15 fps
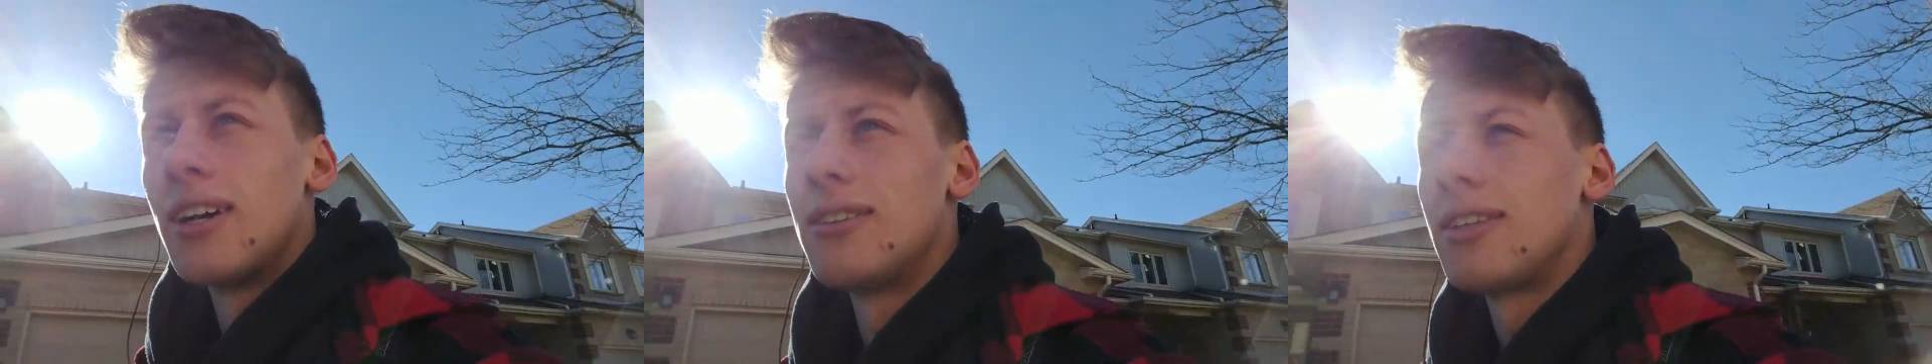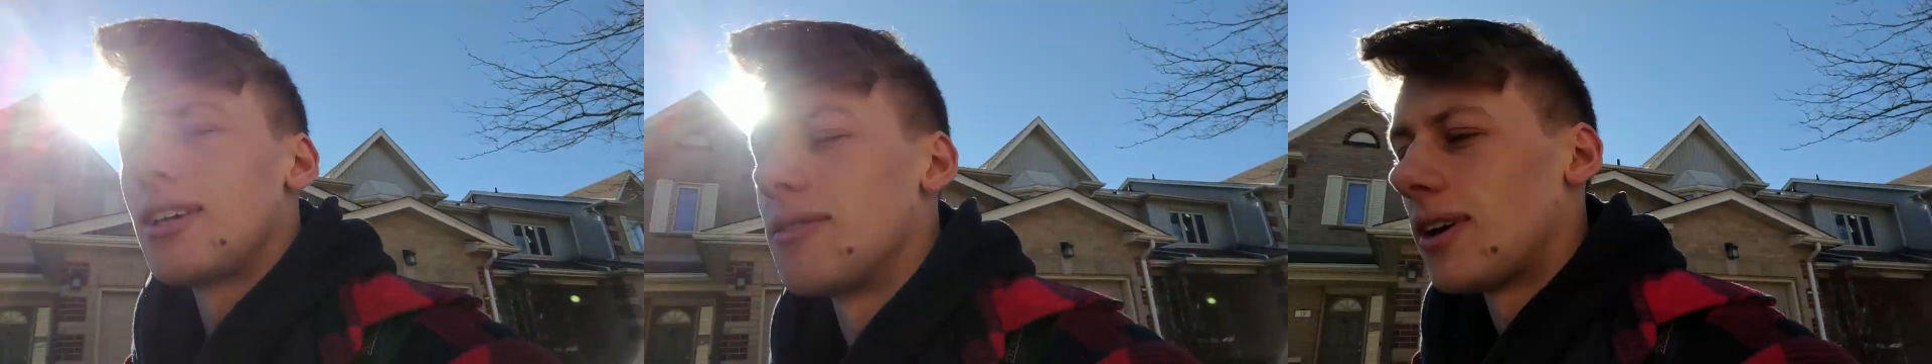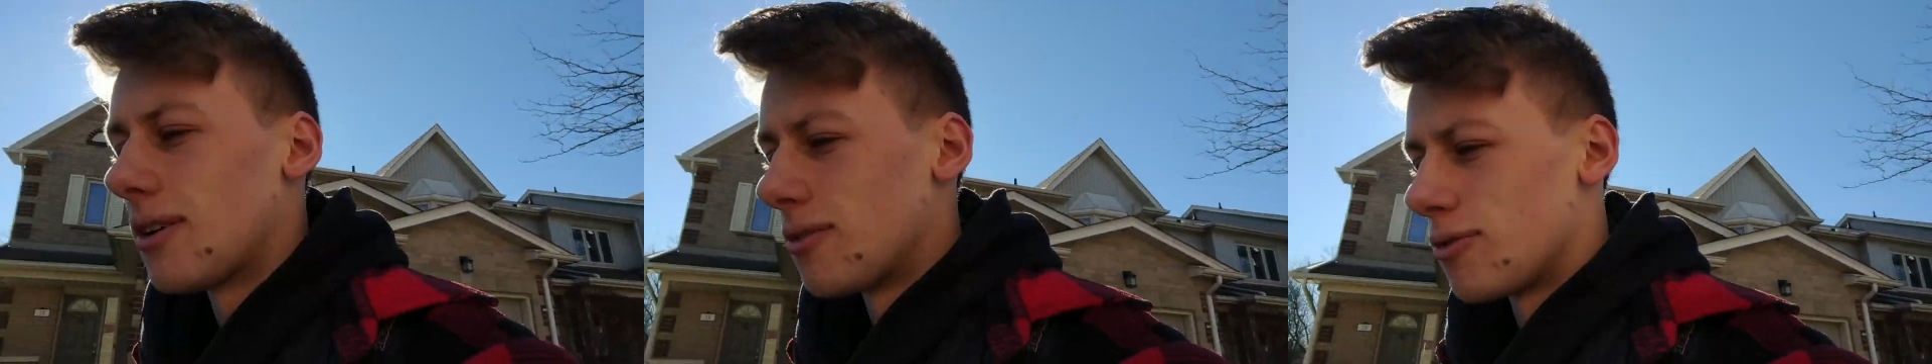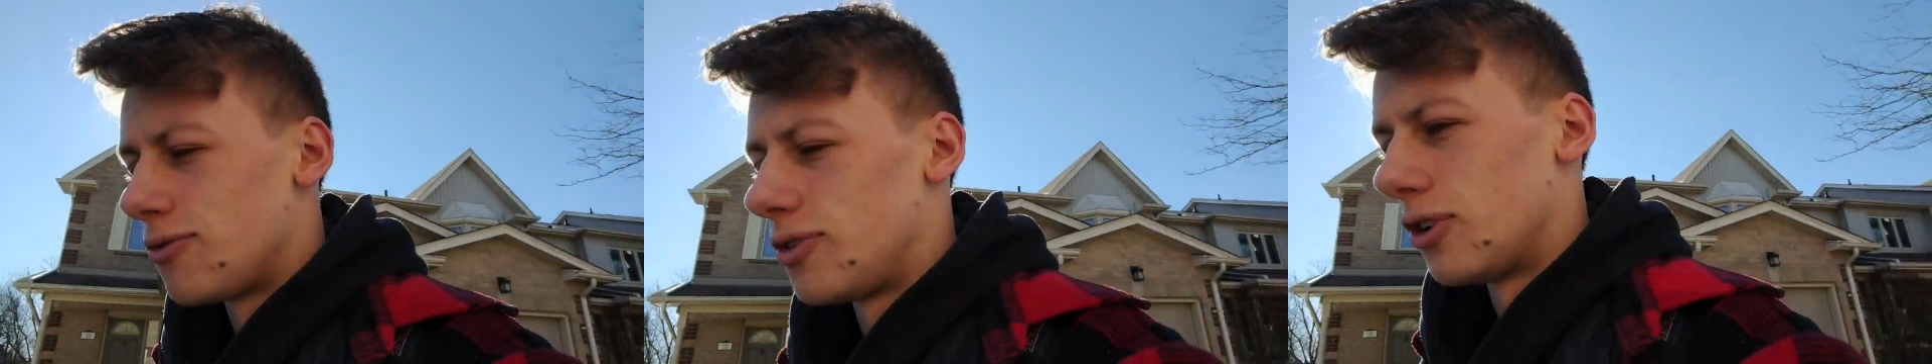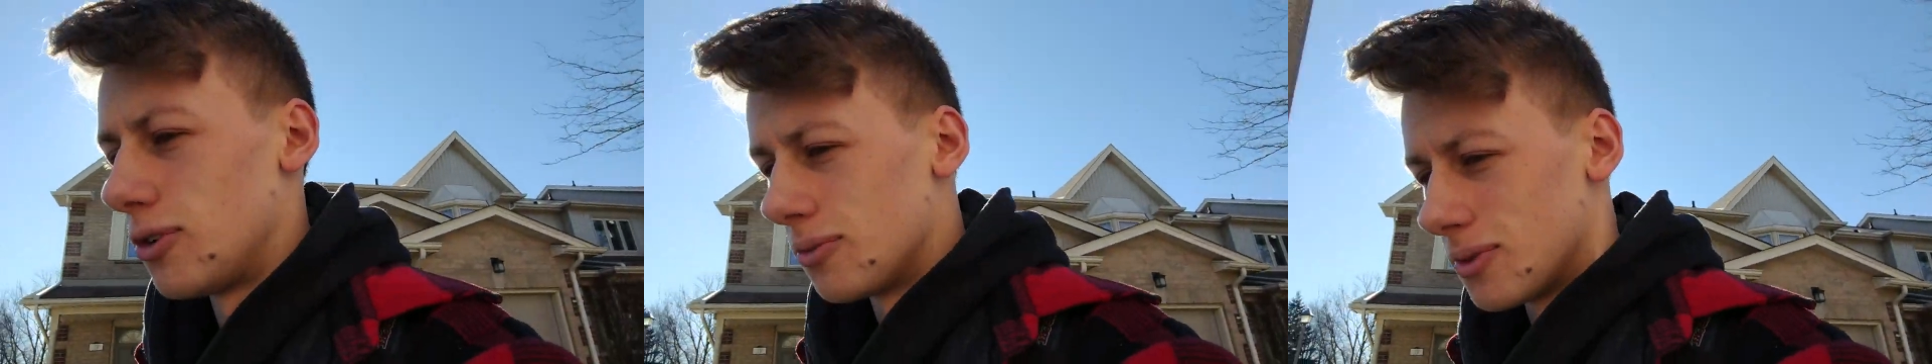I don't think I've ever
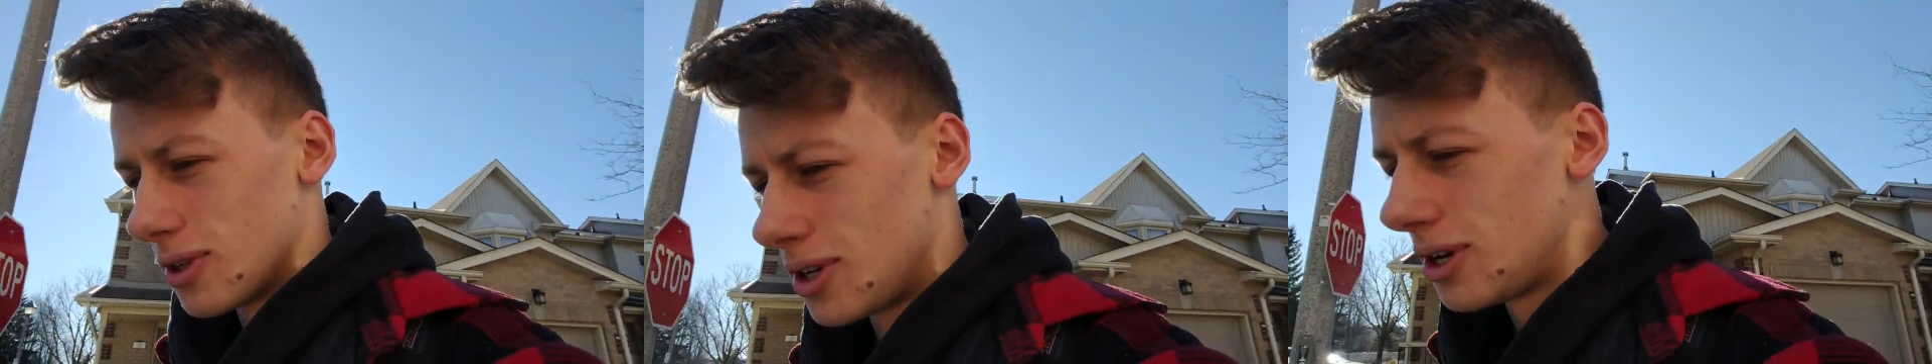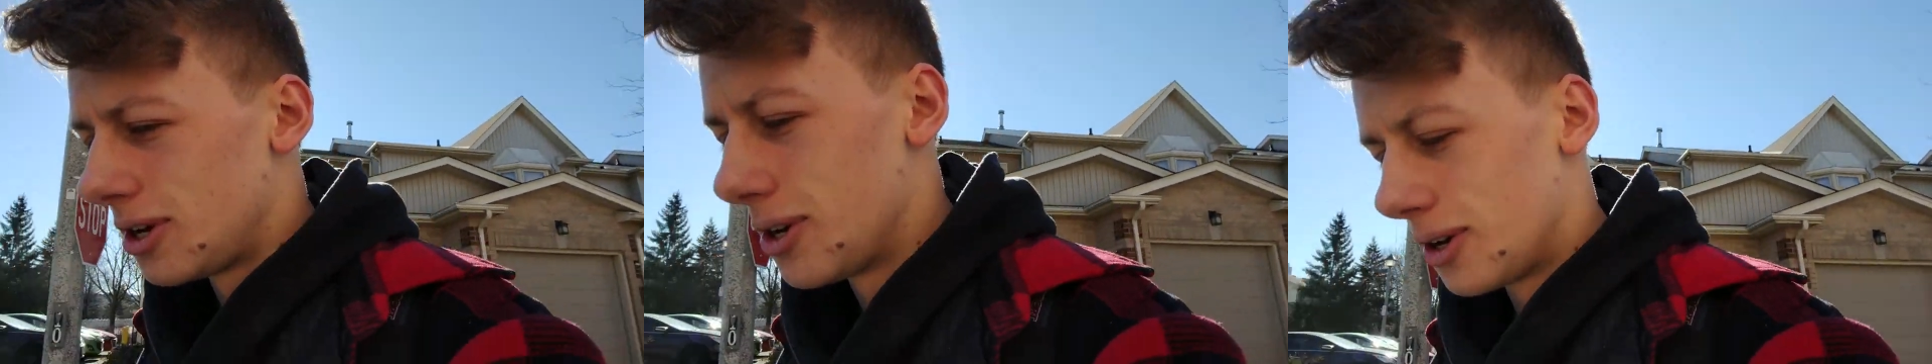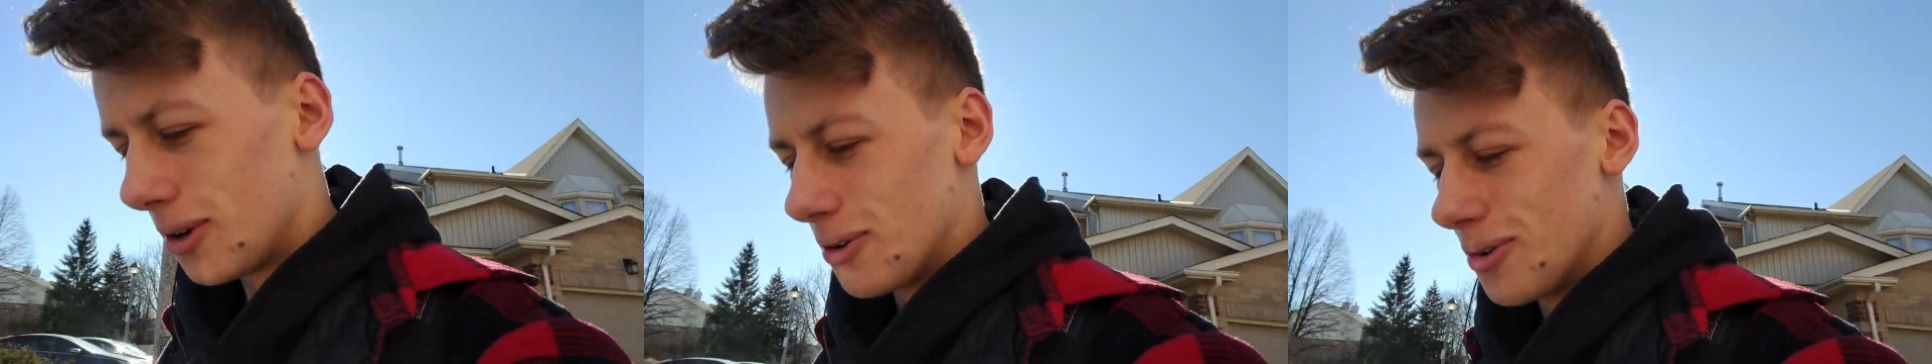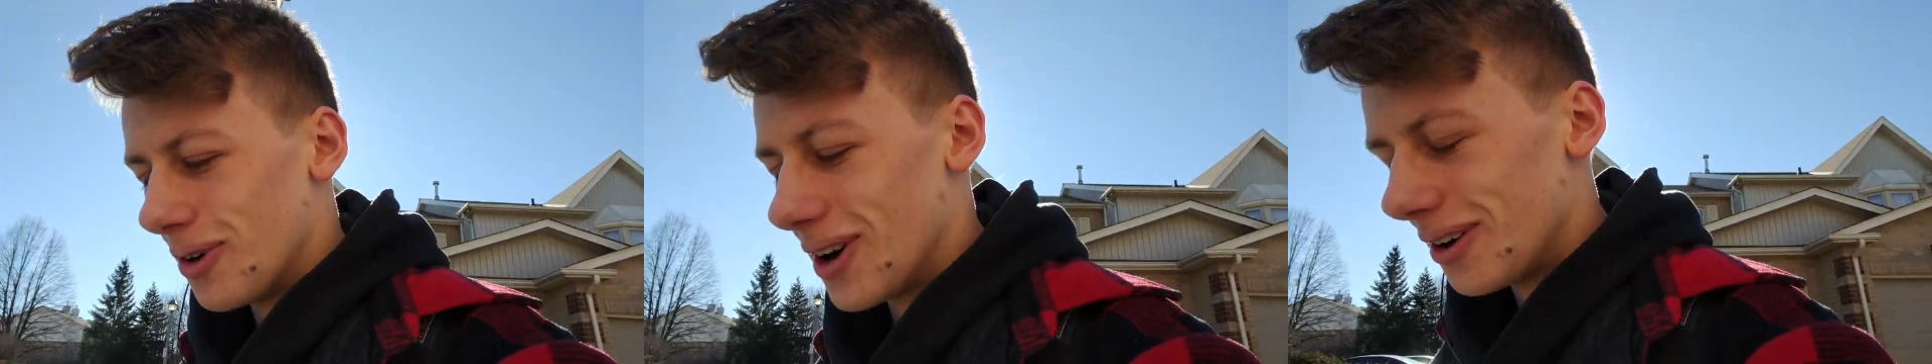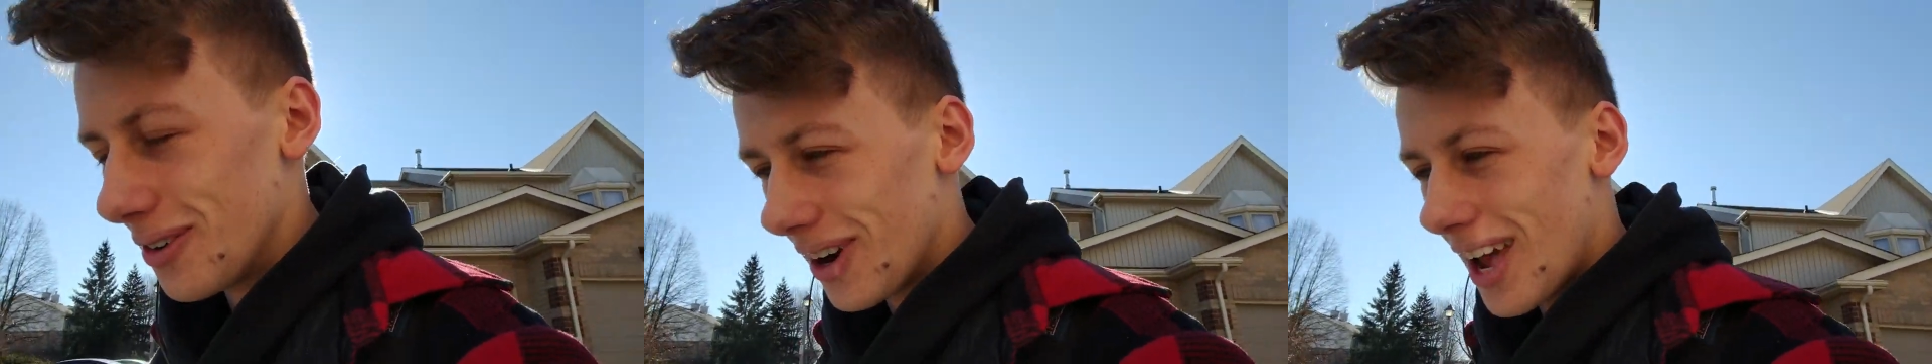filmed
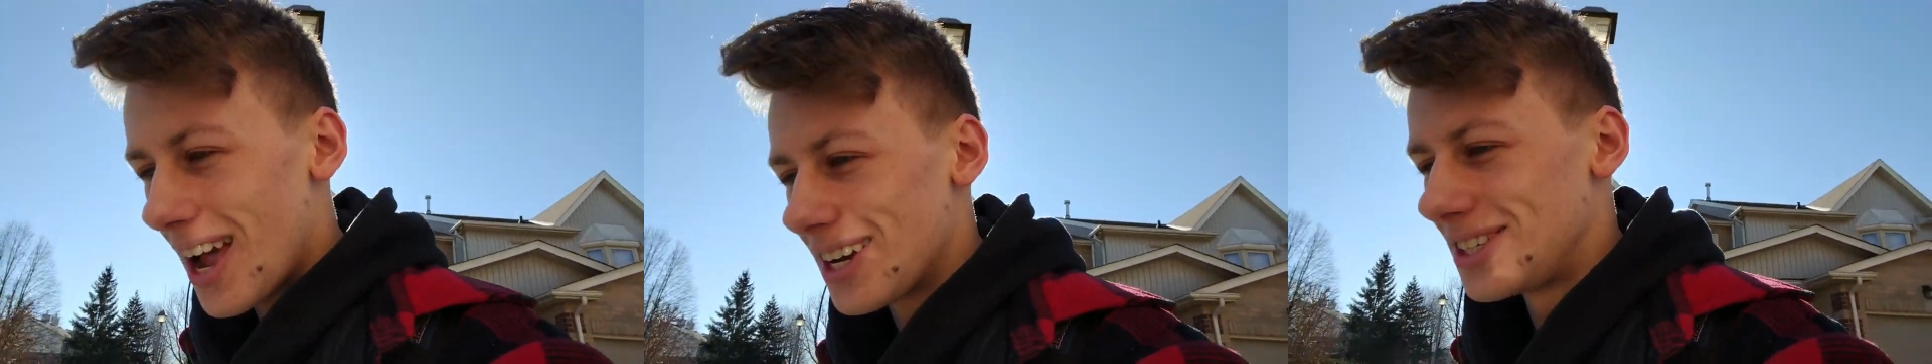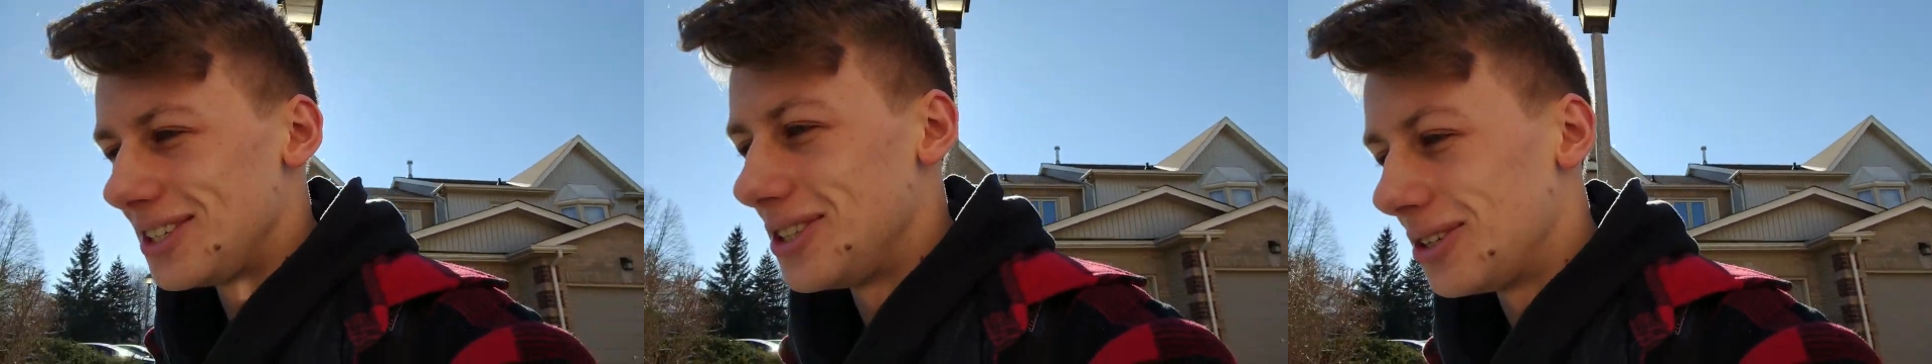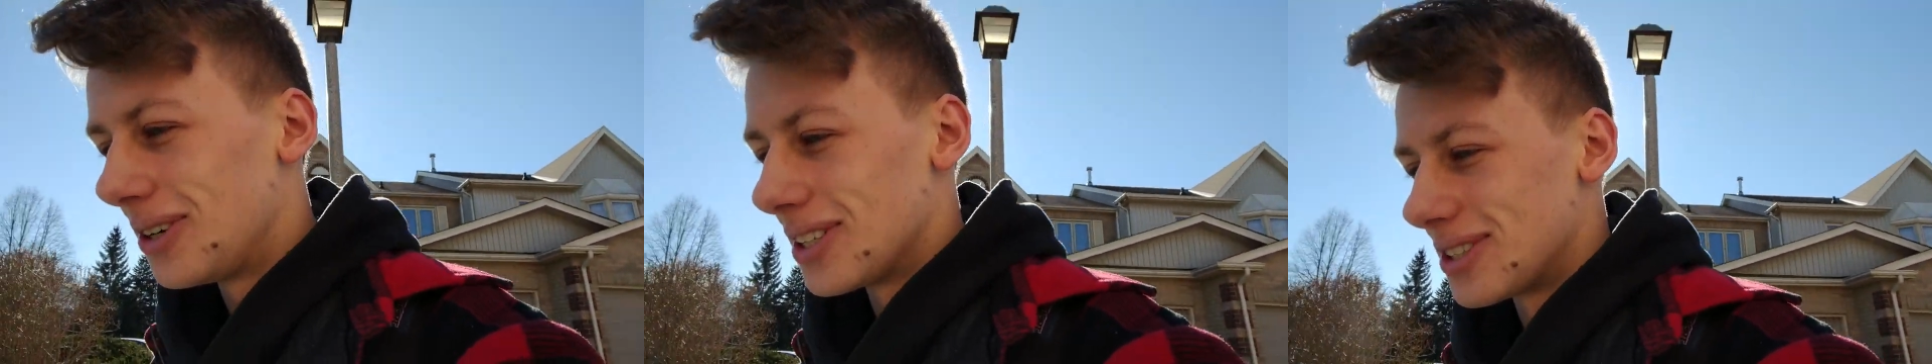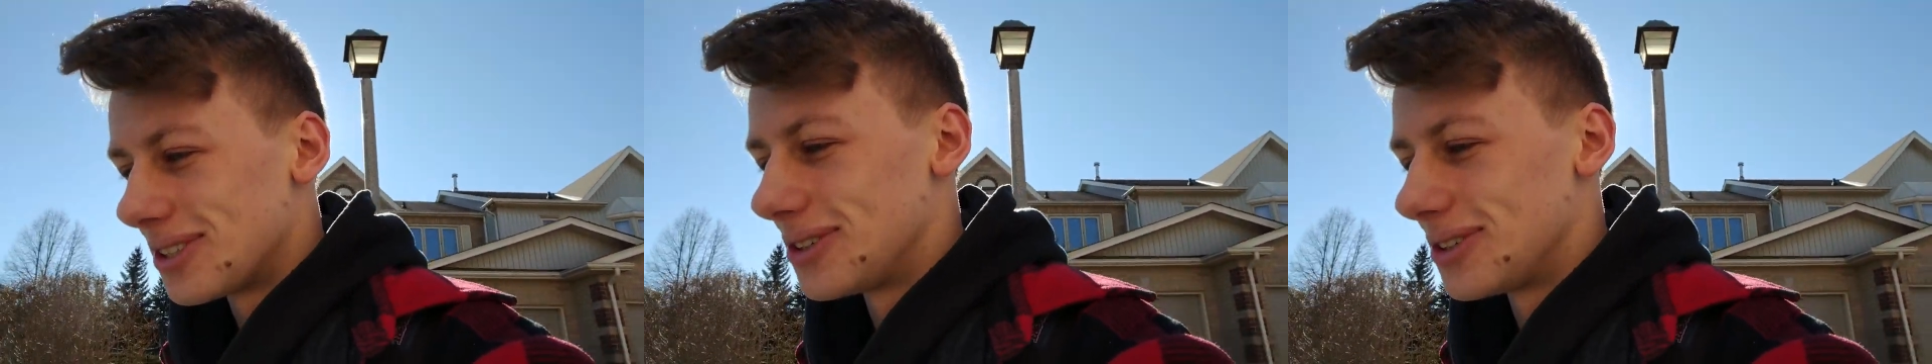what I actually do at